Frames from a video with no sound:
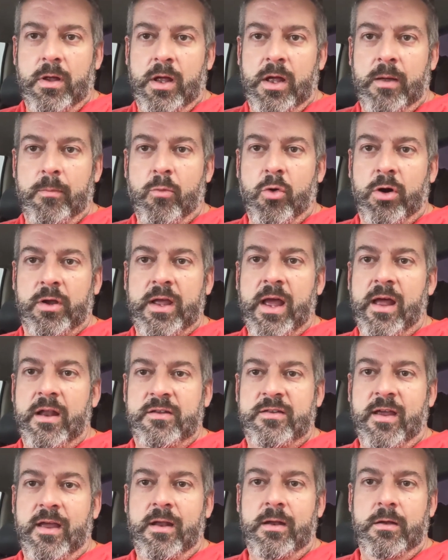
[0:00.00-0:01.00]
more
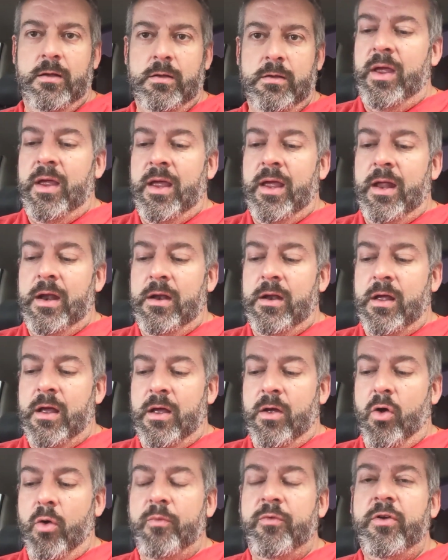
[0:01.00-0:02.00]
content, and
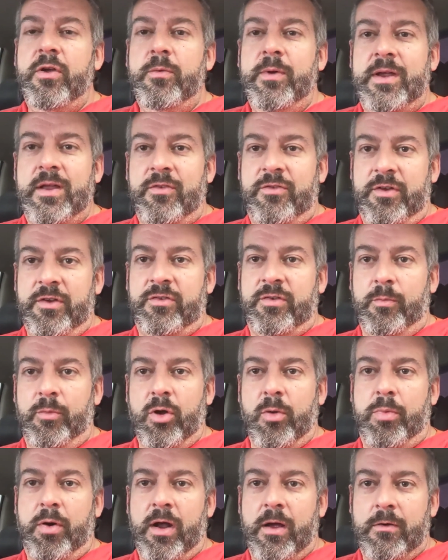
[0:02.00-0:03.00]
hopefully we can see some
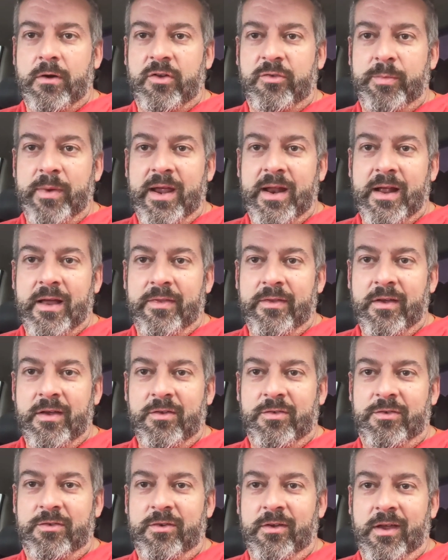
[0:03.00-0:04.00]
real progress made on
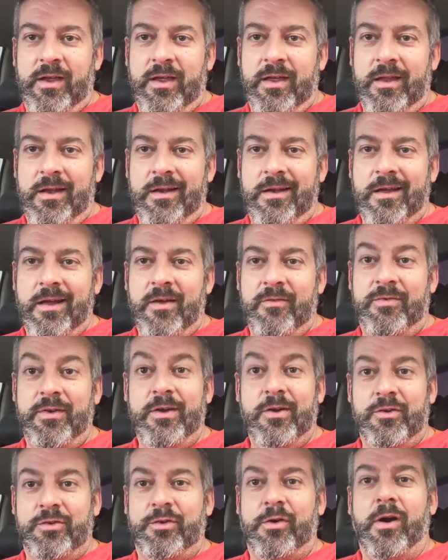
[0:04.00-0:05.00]
this, and
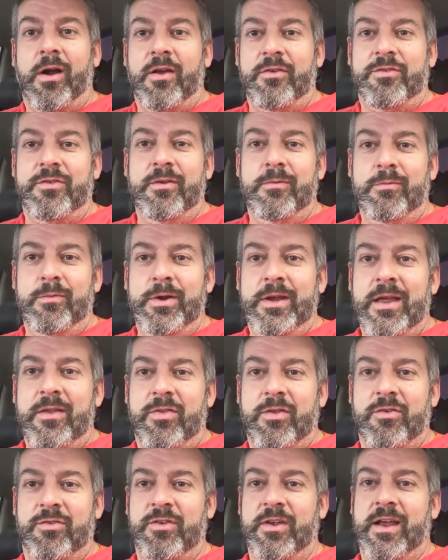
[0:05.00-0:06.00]
fingers crossed that we get
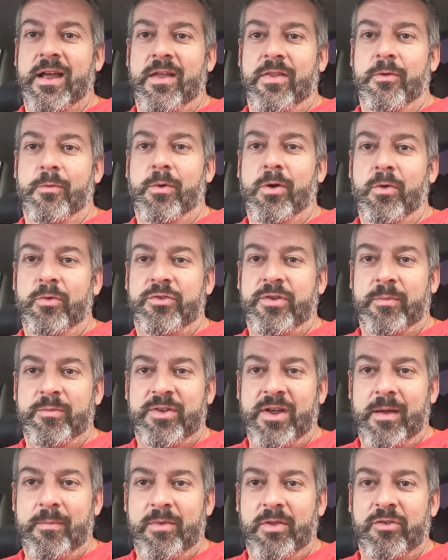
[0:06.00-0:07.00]
this thing on the road
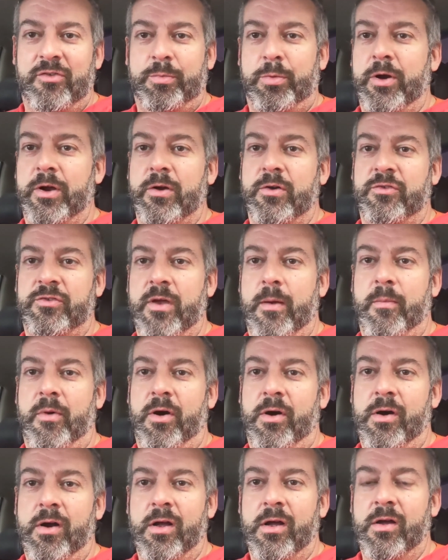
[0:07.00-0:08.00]
sometime in the spring or
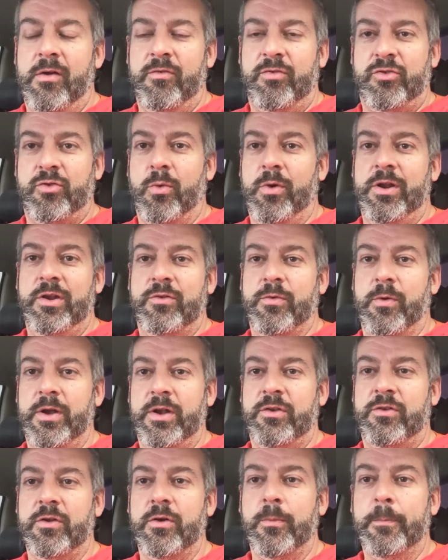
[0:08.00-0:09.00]
summer of
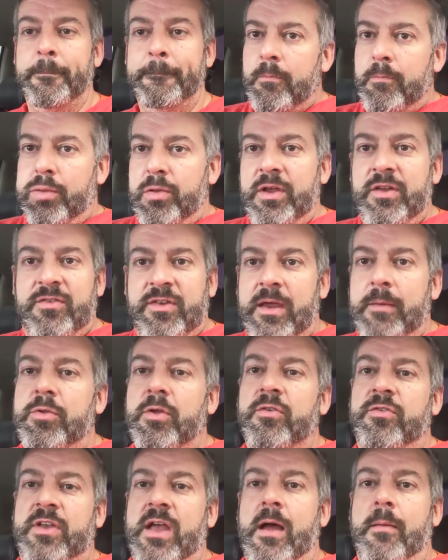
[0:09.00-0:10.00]
2022. Please keep
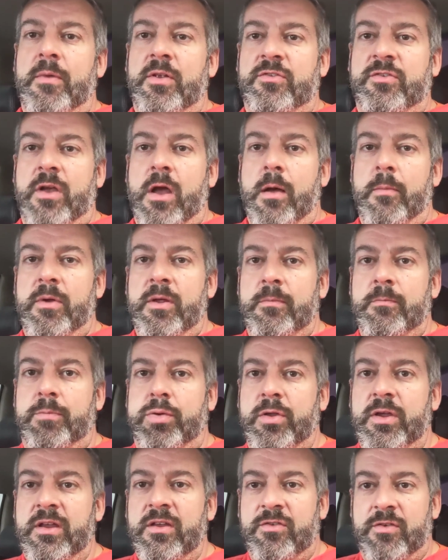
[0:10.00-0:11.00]
those comments coming.
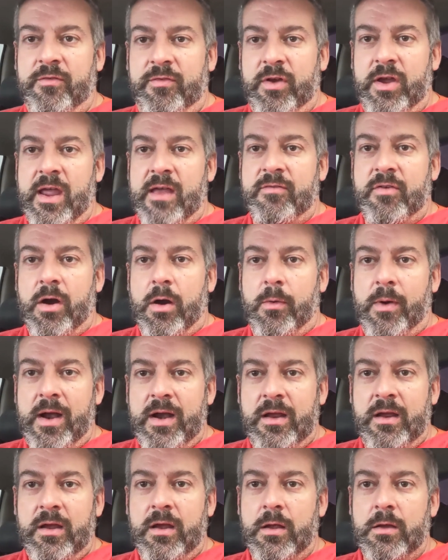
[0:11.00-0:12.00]
Please, if you haven't
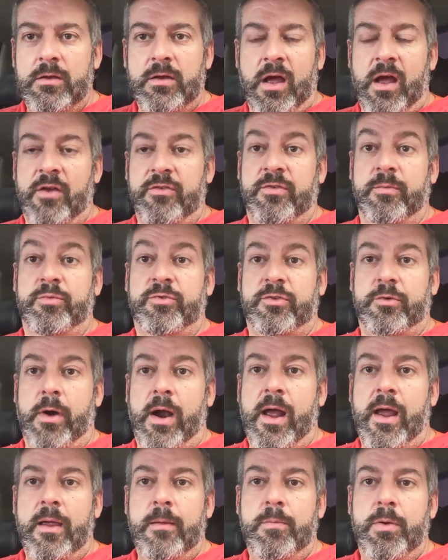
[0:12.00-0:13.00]
already,
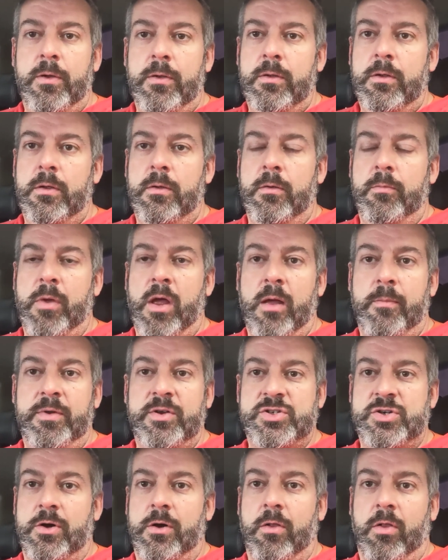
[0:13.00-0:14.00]
subscribe. Be
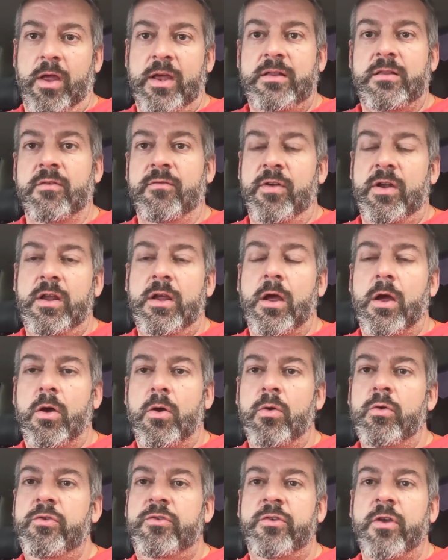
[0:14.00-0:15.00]
sure to like the
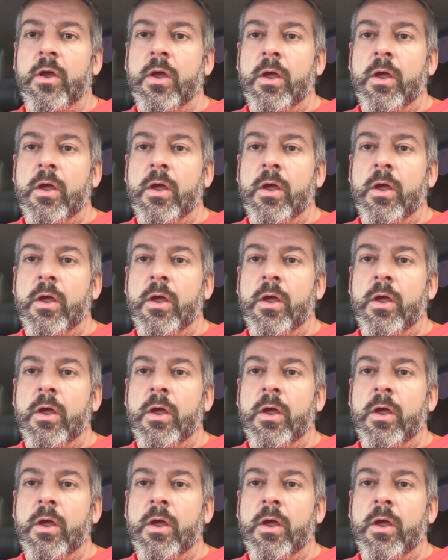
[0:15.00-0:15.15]
videos.